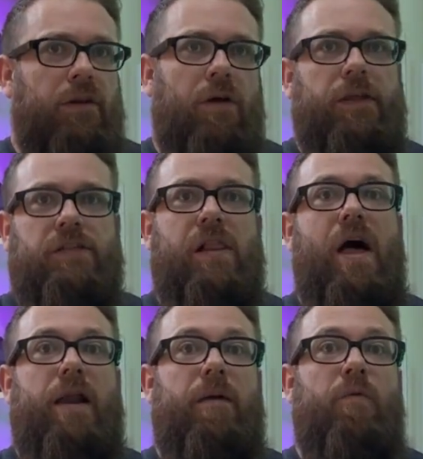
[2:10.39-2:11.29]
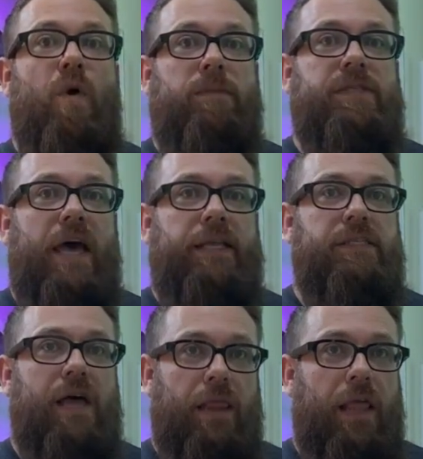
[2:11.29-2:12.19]
You know, there's a lot of
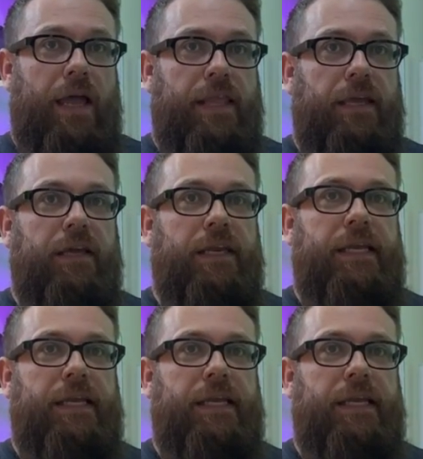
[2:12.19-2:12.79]
websites online that you can